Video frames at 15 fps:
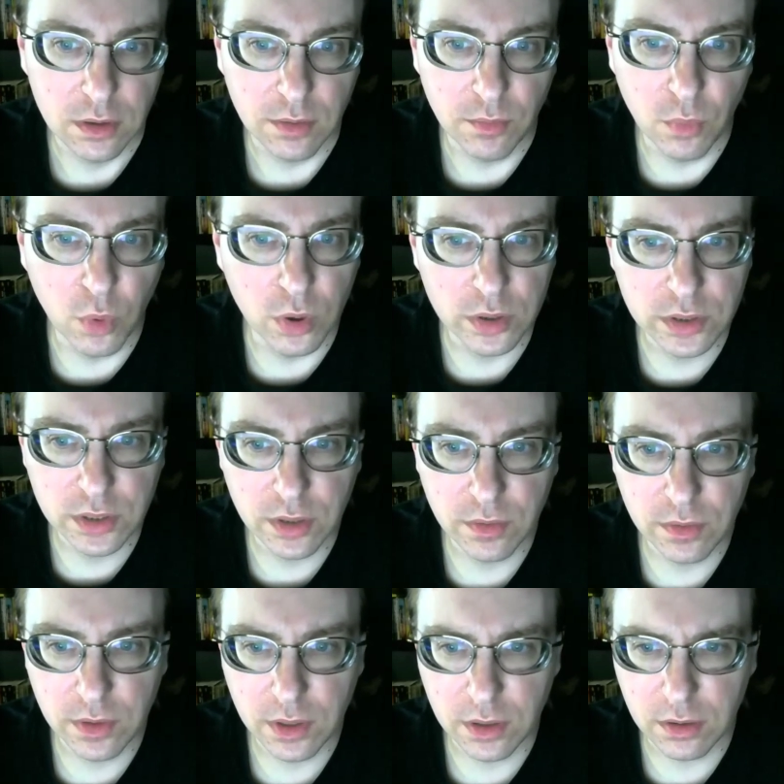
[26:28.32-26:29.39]
more so
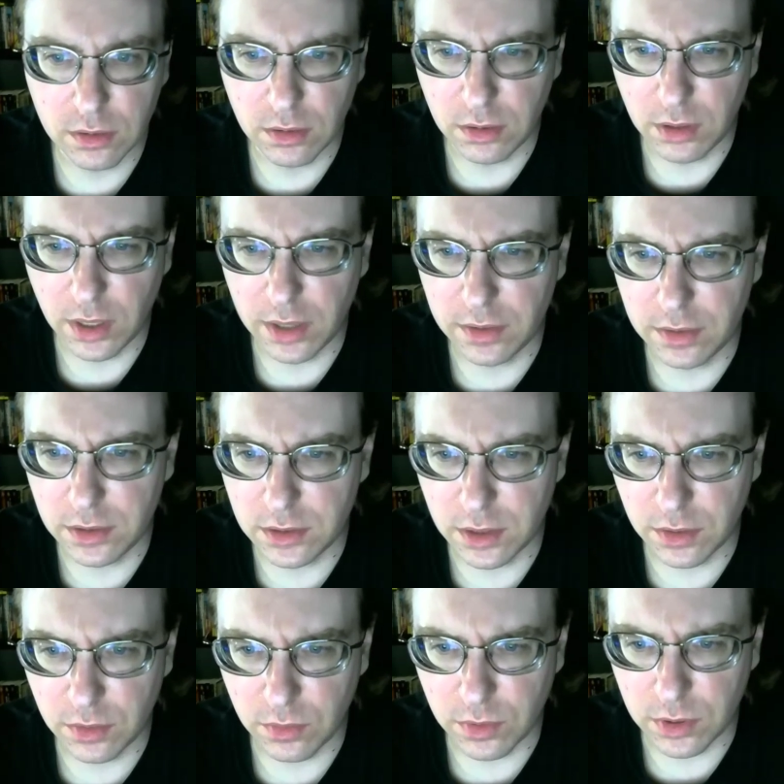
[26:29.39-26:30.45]
than a lot of these
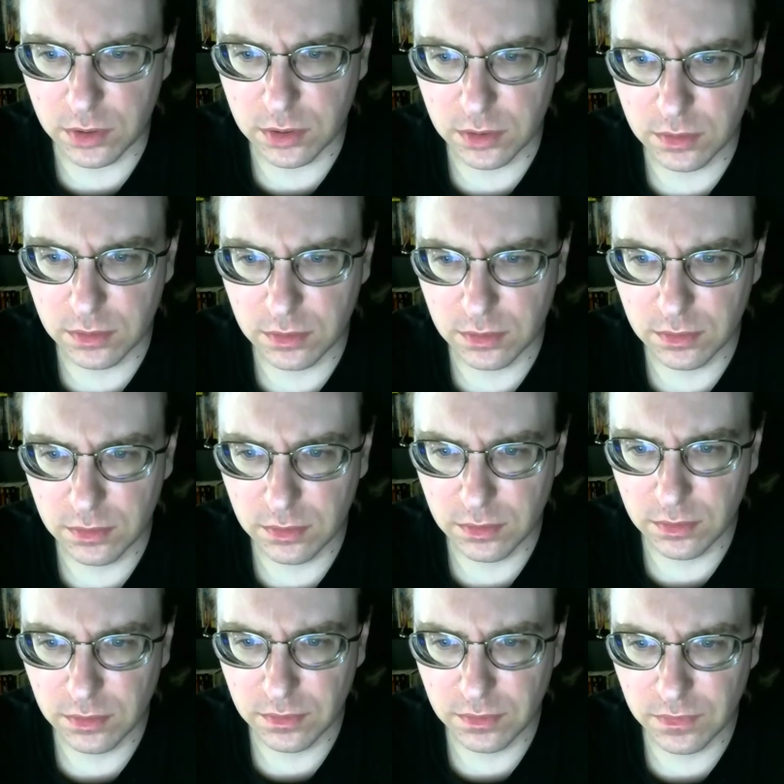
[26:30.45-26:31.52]
other ones.
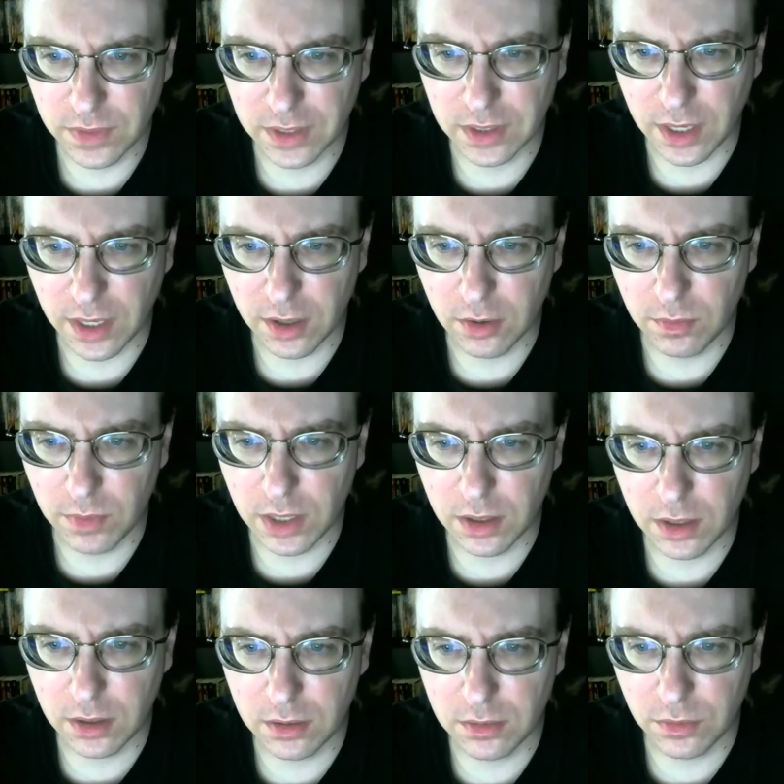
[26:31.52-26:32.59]
In fact, Iron
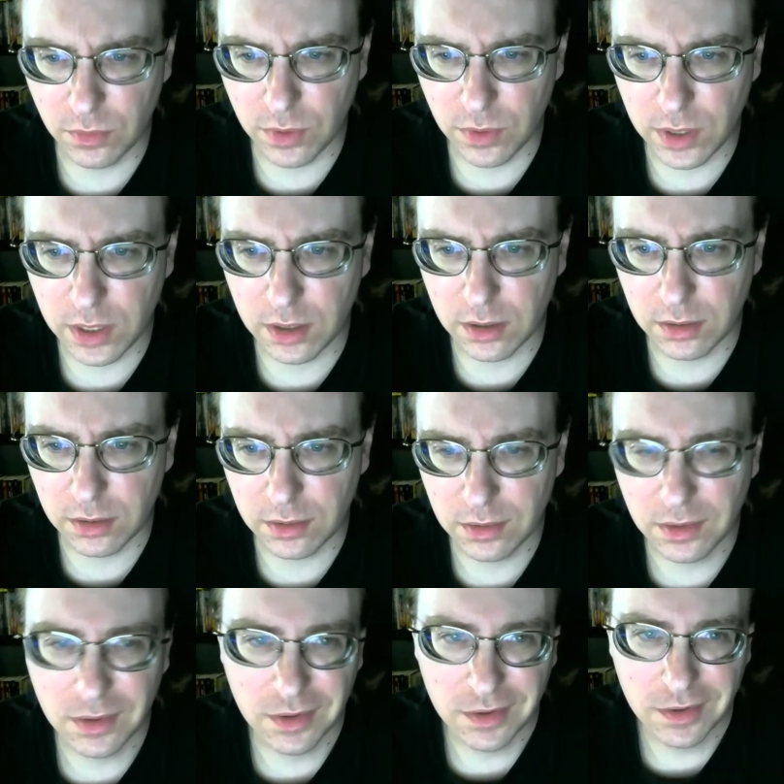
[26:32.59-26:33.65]
Man 3,
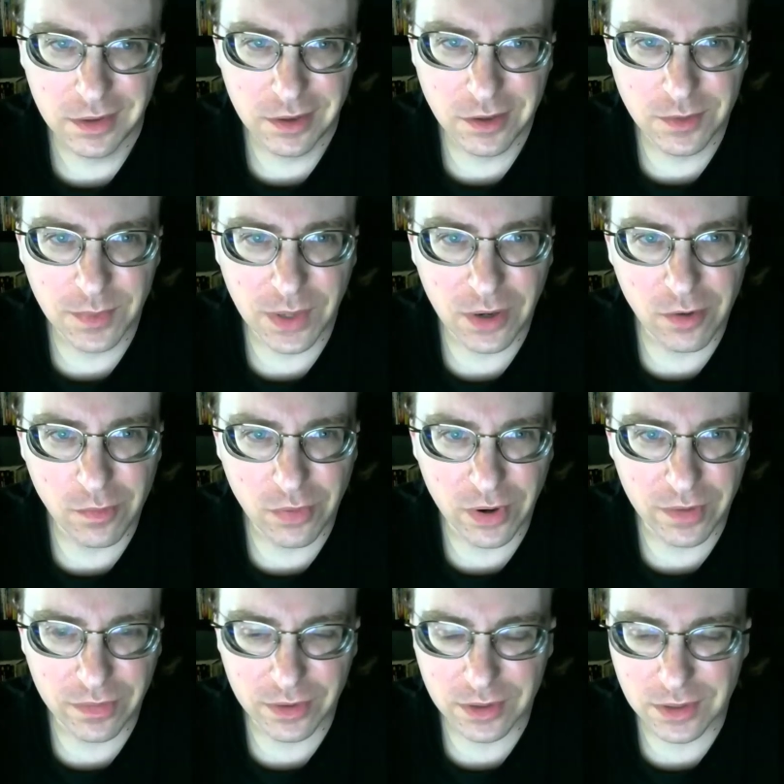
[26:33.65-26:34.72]
here's my own
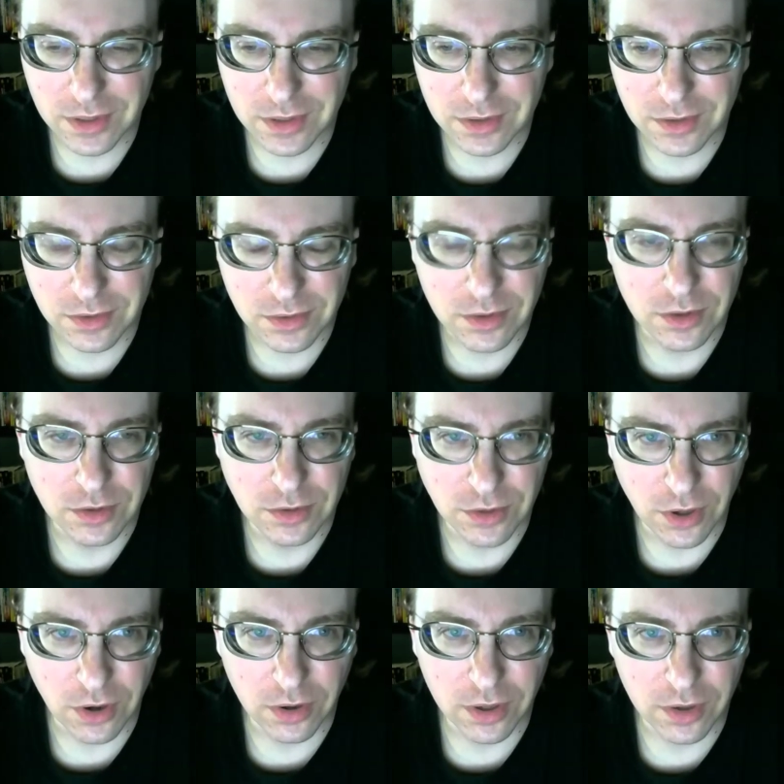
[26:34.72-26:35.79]
preferences
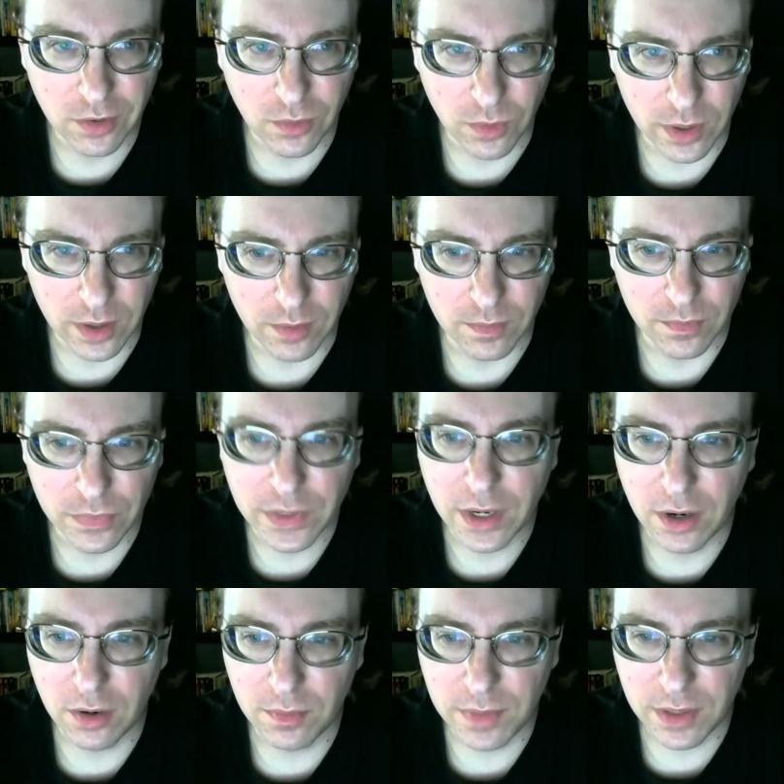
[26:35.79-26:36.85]
dark and grim.
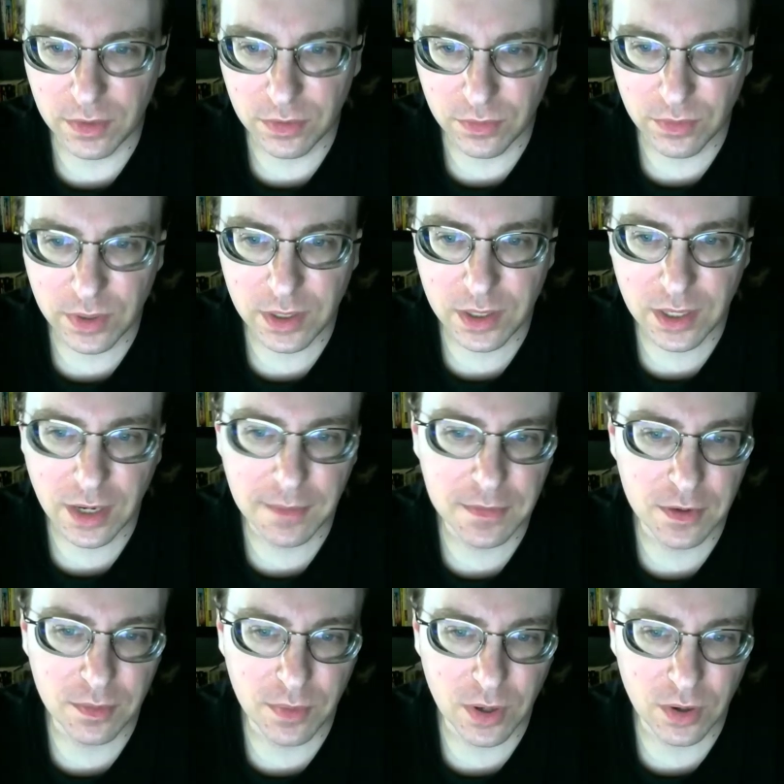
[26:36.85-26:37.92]
Iron Man 3,
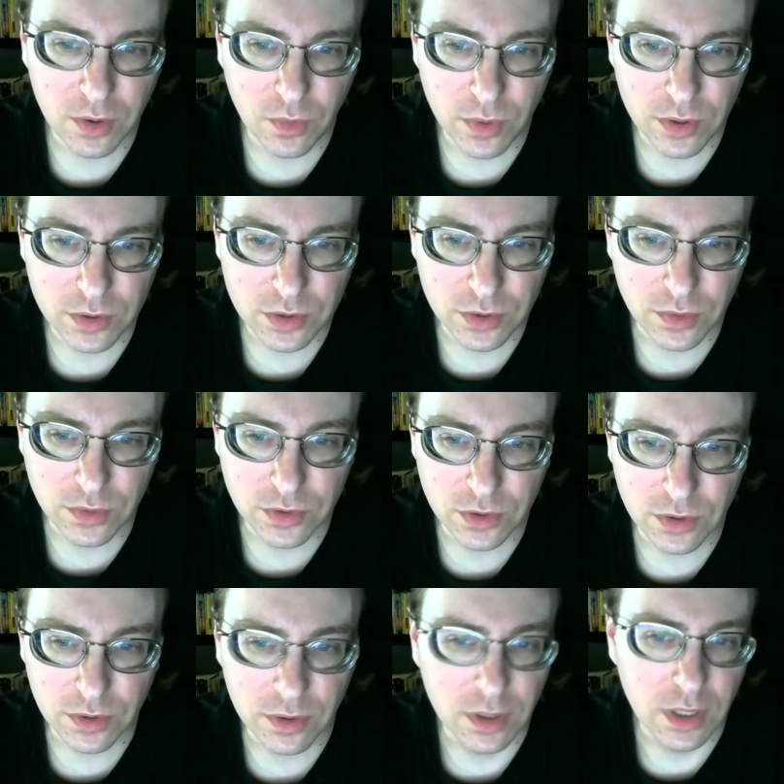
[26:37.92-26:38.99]
Captain America Winter Soldier